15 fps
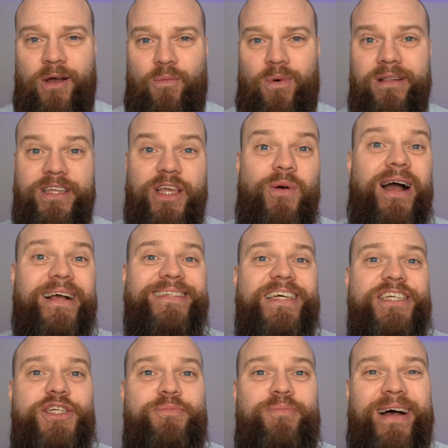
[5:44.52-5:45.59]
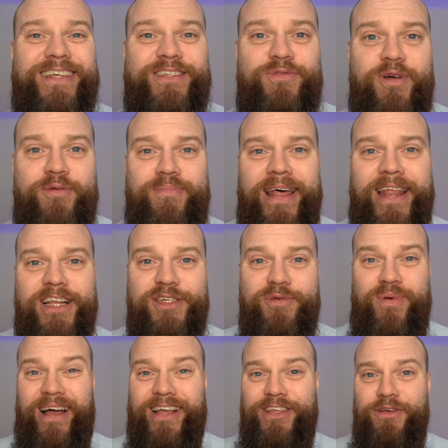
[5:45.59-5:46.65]
Well, you access your password manager
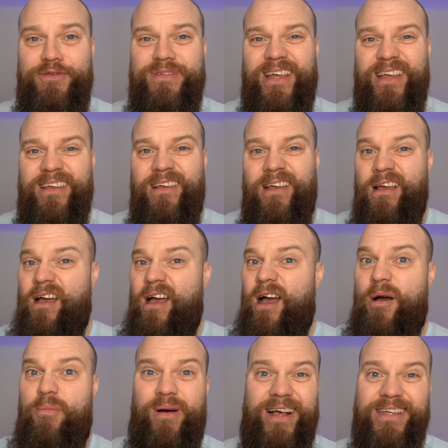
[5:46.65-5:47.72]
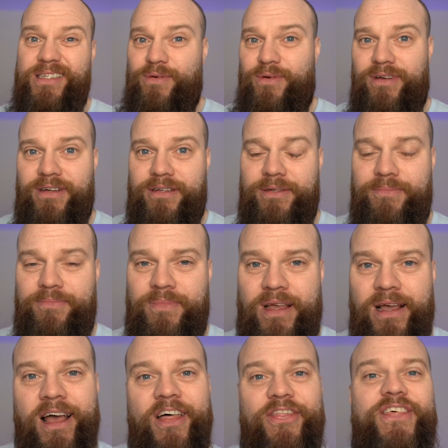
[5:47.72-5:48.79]
by using a password.
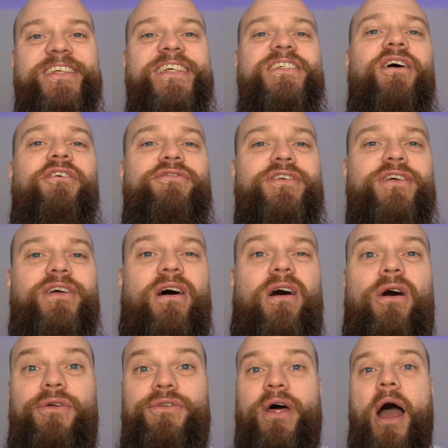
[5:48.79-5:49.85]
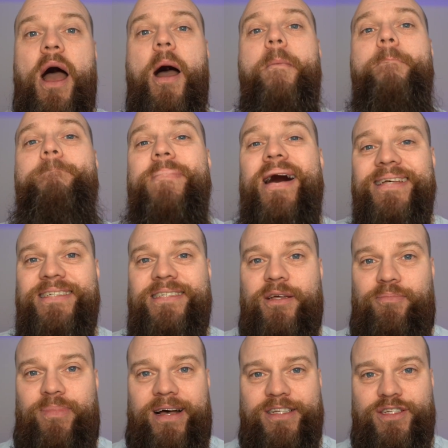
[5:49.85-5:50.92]
This is often called a master
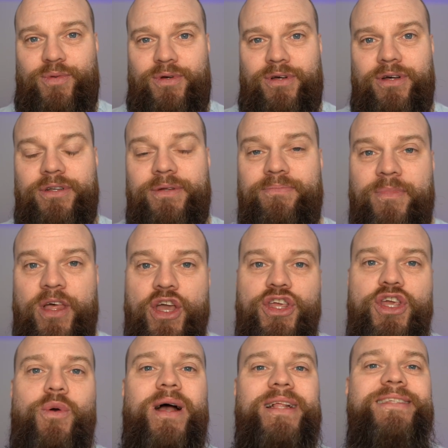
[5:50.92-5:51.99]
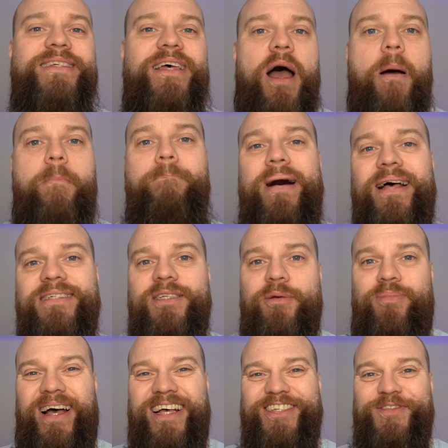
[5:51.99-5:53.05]
password. You enter a master
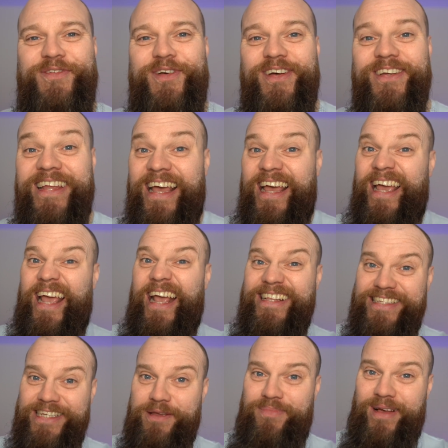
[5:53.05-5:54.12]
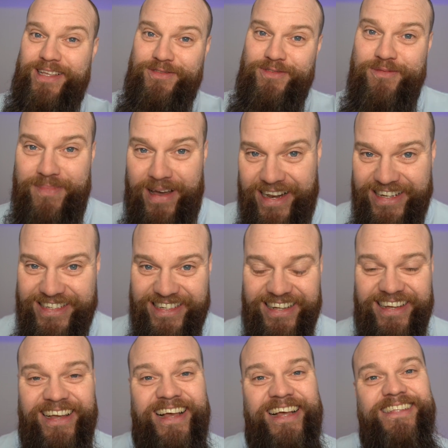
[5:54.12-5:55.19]
password into your password
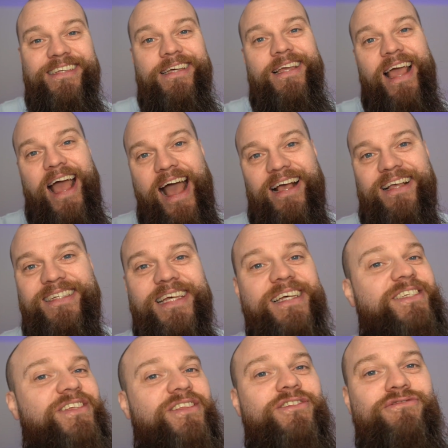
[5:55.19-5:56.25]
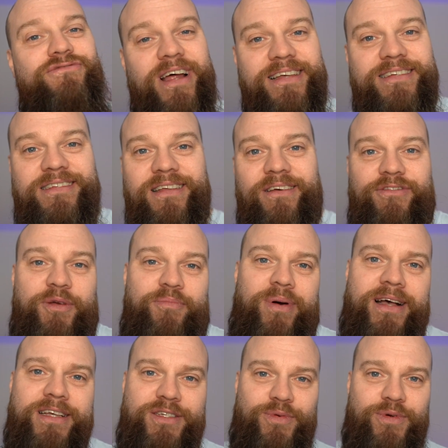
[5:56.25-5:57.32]
manager to get access to the rest of your
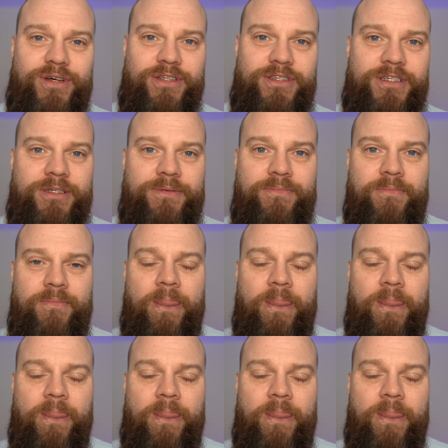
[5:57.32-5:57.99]
passwords.